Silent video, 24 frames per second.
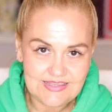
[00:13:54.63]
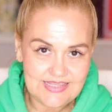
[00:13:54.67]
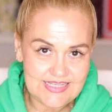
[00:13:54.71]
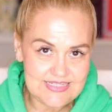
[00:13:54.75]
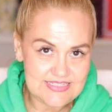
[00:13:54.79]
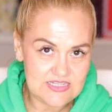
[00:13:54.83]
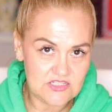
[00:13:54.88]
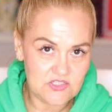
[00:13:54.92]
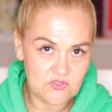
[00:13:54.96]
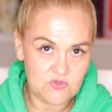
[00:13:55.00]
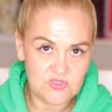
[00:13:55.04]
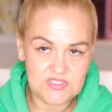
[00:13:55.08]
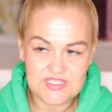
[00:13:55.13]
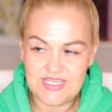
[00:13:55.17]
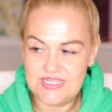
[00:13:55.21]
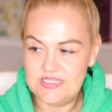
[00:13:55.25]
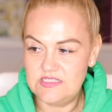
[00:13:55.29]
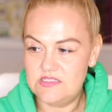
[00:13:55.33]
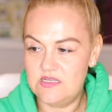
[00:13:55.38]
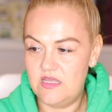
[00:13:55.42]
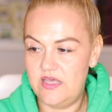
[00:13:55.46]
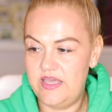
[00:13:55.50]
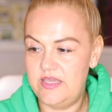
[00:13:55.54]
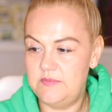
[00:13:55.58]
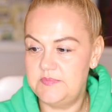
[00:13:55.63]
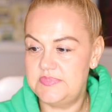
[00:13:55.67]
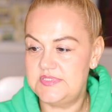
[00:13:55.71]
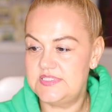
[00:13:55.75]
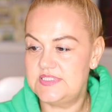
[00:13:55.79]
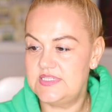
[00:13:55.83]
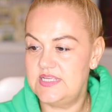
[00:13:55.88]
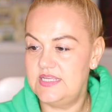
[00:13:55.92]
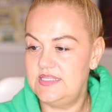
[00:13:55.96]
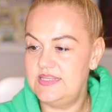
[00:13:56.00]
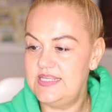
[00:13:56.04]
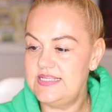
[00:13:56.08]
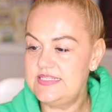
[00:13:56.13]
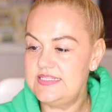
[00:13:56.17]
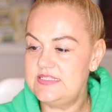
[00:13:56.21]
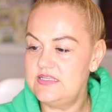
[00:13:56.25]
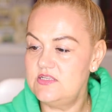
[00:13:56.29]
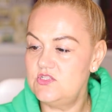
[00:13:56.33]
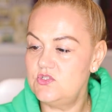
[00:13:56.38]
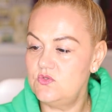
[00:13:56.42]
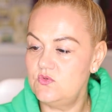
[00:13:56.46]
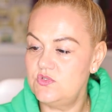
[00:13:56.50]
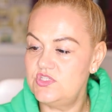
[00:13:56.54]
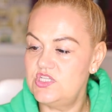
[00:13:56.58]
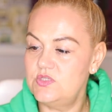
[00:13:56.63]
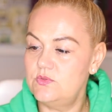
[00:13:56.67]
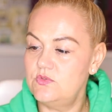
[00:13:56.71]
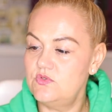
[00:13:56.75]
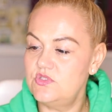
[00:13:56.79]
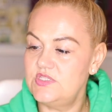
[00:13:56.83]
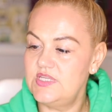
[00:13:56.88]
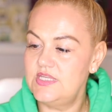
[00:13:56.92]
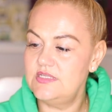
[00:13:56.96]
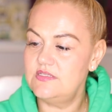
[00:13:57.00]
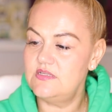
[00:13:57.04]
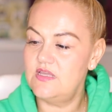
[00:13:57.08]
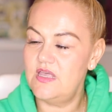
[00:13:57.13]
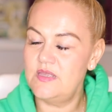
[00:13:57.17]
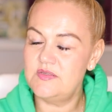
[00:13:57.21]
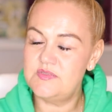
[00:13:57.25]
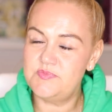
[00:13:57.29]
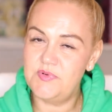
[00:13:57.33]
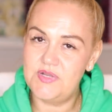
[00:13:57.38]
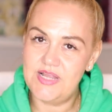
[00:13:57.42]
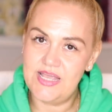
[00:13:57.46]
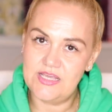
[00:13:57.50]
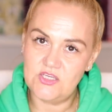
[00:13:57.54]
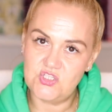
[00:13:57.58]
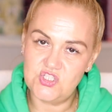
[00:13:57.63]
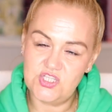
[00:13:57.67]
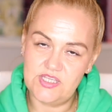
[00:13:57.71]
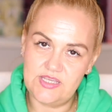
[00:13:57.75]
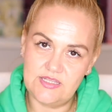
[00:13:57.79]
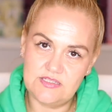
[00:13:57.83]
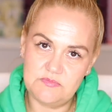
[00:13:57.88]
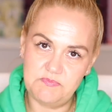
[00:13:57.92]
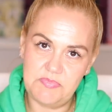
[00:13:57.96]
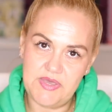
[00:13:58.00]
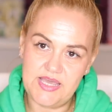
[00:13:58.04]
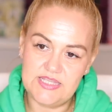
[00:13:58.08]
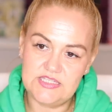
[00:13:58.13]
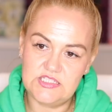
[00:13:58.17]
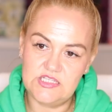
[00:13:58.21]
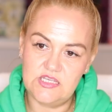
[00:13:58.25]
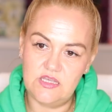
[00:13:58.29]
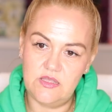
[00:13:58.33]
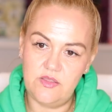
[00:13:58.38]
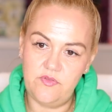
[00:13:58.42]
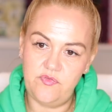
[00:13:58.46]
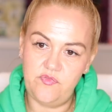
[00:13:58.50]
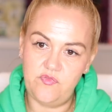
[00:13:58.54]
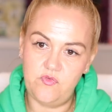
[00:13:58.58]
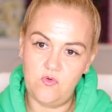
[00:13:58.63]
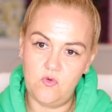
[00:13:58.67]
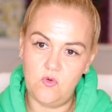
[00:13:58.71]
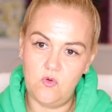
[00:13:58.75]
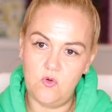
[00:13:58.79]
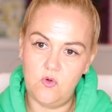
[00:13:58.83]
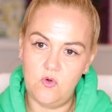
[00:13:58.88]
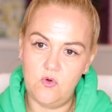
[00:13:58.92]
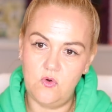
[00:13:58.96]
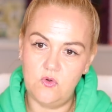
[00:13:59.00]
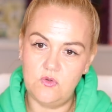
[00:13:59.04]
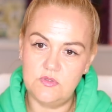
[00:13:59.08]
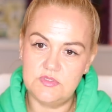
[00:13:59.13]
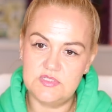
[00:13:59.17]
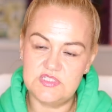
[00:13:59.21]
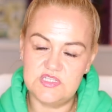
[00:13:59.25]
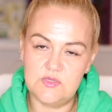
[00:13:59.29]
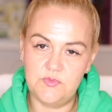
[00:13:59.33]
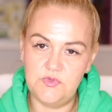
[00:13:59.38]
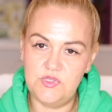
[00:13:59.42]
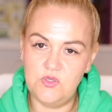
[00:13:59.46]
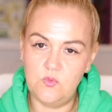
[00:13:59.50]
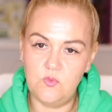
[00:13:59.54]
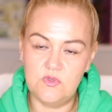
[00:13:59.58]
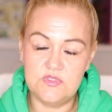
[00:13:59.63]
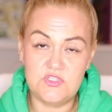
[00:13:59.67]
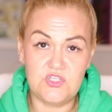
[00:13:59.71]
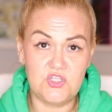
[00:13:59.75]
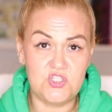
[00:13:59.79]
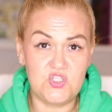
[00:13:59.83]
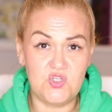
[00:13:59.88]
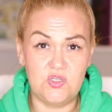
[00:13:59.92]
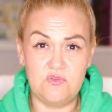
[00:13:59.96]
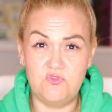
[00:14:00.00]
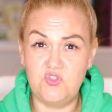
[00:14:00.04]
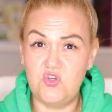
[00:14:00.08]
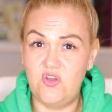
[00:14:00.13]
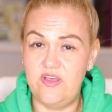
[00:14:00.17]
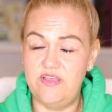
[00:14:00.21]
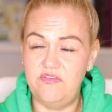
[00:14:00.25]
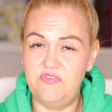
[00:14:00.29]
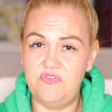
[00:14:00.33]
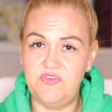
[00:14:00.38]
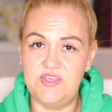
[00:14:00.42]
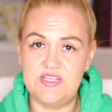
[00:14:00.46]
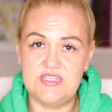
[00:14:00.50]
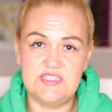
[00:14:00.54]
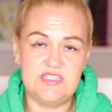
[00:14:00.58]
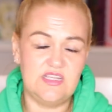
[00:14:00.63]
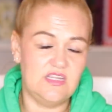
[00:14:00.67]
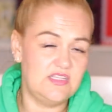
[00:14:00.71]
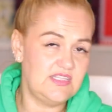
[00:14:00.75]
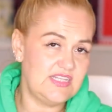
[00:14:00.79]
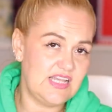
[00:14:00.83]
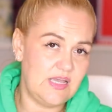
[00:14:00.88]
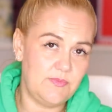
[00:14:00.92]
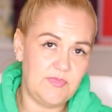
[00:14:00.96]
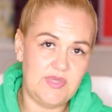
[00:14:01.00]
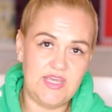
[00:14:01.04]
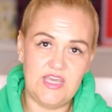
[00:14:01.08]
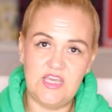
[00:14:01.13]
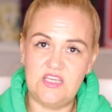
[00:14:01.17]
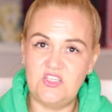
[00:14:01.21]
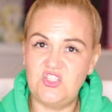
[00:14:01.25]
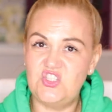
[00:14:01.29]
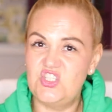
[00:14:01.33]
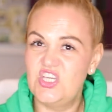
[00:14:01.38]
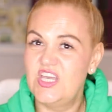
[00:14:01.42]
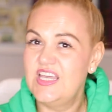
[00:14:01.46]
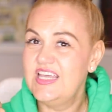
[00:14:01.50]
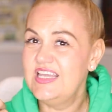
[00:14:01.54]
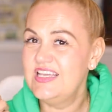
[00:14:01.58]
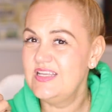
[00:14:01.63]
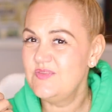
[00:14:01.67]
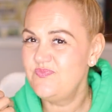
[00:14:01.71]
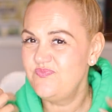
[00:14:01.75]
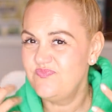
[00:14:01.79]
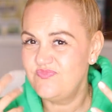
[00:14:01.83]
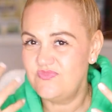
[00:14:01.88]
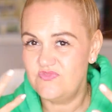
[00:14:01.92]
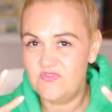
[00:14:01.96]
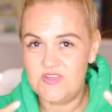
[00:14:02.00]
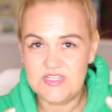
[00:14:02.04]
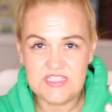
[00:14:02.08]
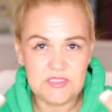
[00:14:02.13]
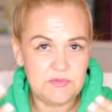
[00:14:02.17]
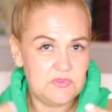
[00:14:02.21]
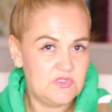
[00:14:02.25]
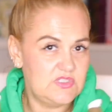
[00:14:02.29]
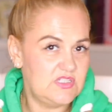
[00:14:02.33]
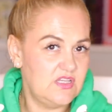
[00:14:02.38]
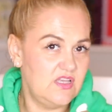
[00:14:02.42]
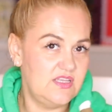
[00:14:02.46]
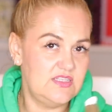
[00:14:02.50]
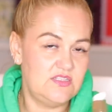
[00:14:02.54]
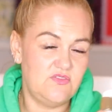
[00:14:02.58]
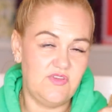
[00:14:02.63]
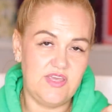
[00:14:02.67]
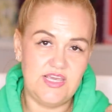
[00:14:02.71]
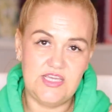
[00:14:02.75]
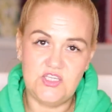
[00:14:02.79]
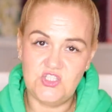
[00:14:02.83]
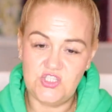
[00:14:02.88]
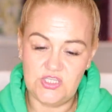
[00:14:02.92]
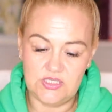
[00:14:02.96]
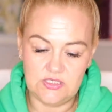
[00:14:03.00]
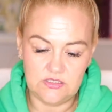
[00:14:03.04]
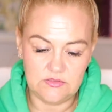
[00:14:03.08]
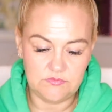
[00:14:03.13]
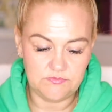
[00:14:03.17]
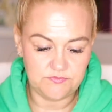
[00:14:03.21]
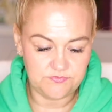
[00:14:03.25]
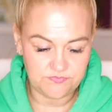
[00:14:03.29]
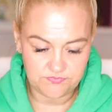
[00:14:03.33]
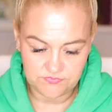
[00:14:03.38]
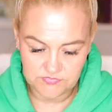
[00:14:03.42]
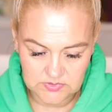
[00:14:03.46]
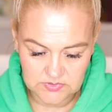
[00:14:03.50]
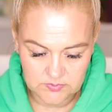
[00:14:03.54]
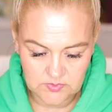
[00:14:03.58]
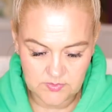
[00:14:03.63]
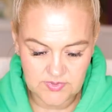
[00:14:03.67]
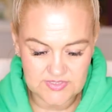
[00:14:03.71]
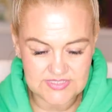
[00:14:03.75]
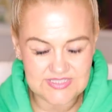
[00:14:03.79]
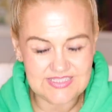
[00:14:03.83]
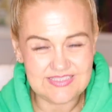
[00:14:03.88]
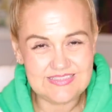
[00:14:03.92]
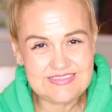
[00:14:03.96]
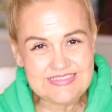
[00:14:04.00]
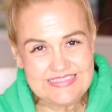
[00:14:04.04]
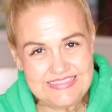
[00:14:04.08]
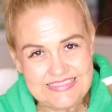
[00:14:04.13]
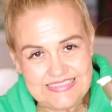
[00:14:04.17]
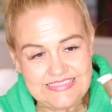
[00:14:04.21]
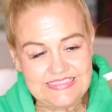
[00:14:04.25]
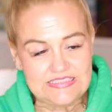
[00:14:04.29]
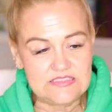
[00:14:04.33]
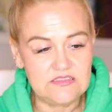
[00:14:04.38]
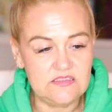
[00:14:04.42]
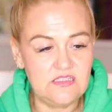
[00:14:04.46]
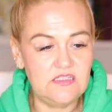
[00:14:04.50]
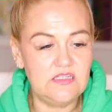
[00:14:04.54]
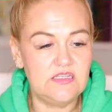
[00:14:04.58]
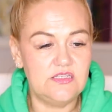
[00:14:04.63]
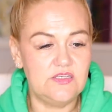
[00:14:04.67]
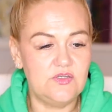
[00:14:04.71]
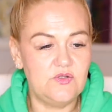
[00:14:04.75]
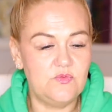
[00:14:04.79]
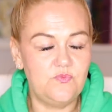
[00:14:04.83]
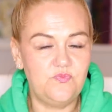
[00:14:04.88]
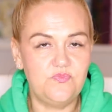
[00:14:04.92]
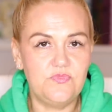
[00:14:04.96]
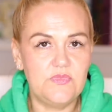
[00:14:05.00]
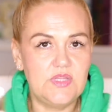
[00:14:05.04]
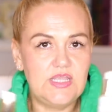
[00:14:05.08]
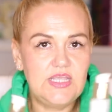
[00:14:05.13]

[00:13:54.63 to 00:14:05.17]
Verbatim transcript: This is all skin types. This is also all skin types, but actually it's better for someone who wants to sort of try and fix sun damage, visible signs of aging, blah, blah, blah. So, you know,